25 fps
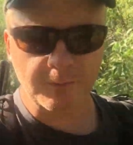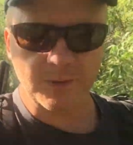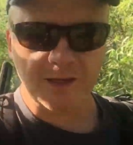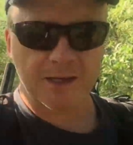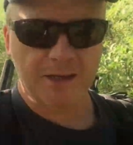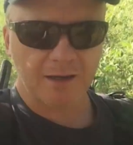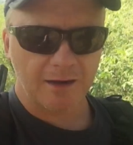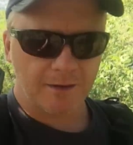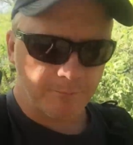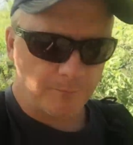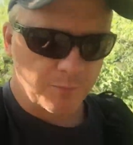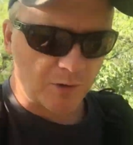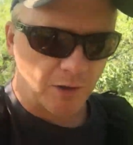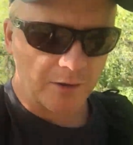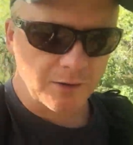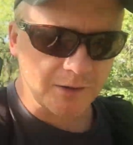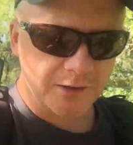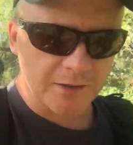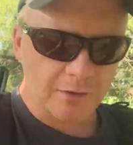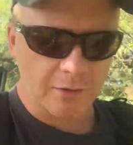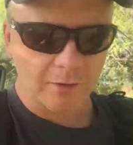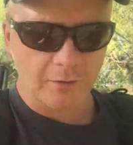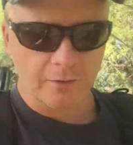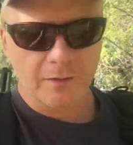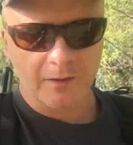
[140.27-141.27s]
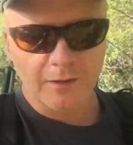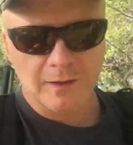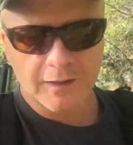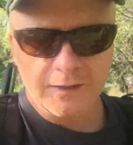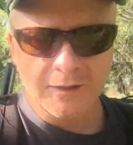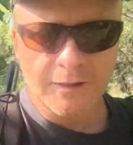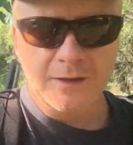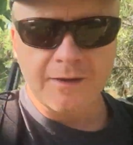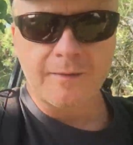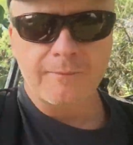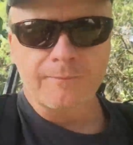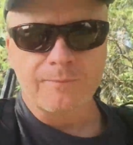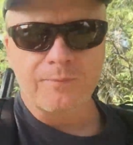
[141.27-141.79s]
to become part of your
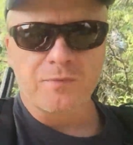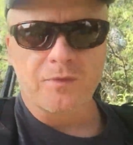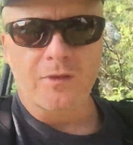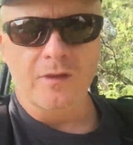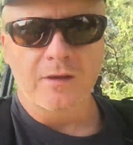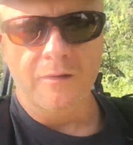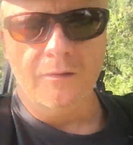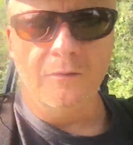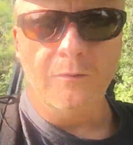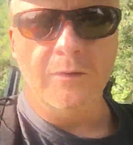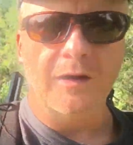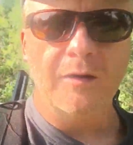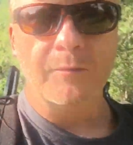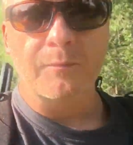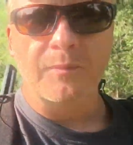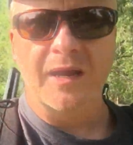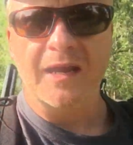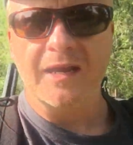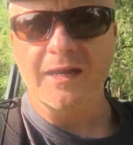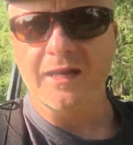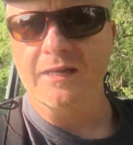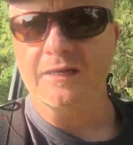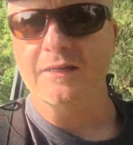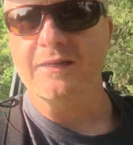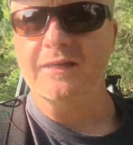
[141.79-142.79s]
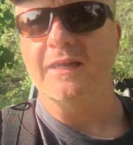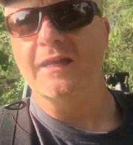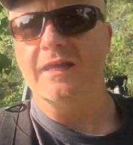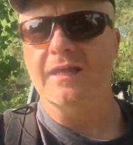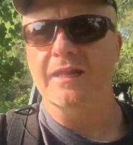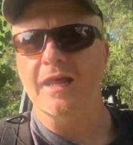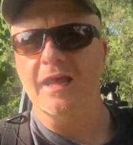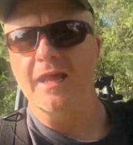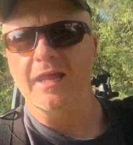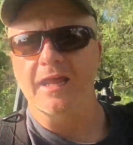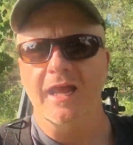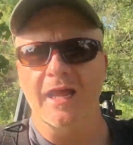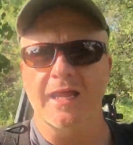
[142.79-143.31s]
well painting
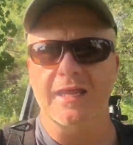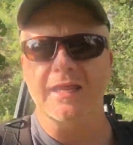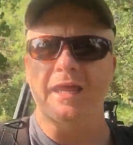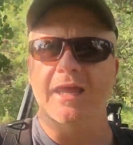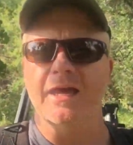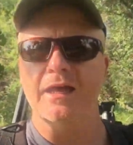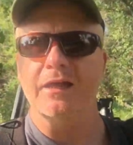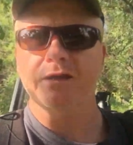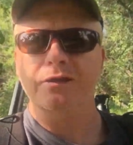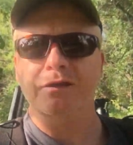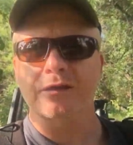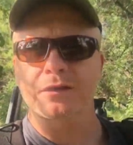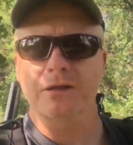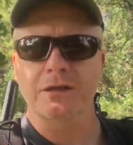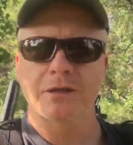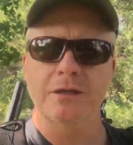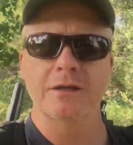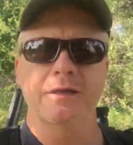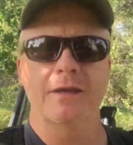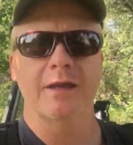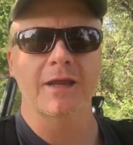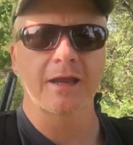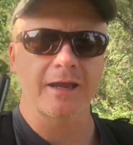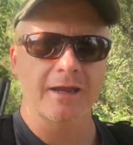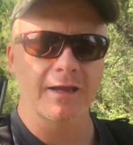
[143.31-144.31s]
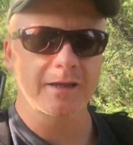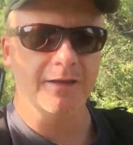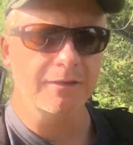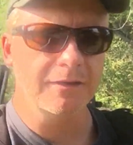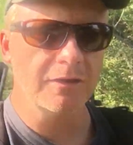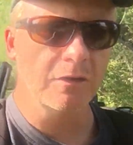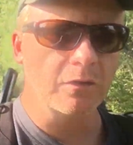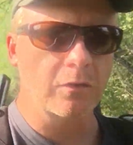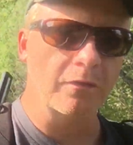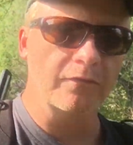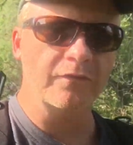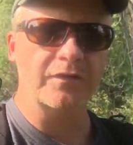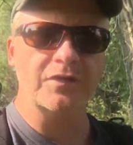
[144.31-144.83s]
DNA I guess and
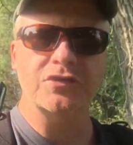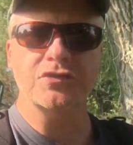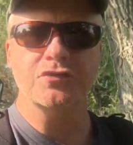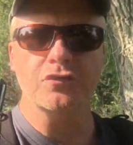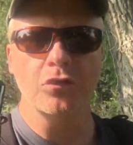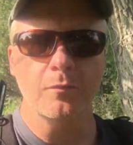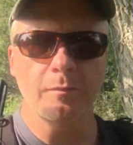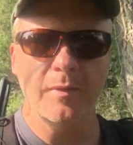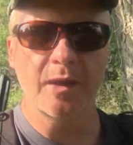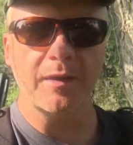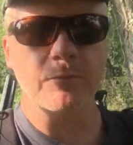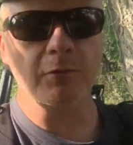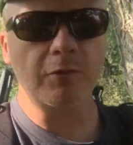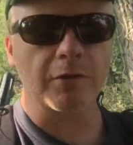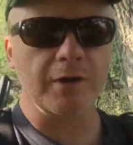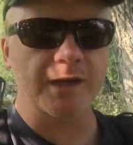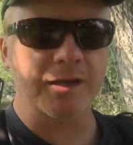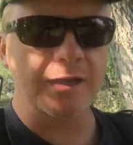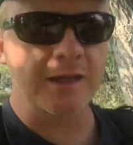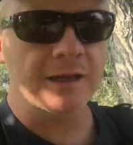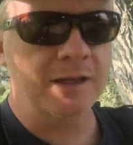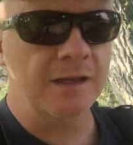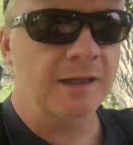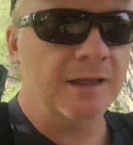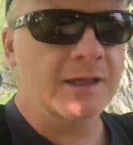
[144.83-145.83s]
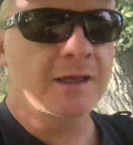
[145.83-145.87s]
your visual memory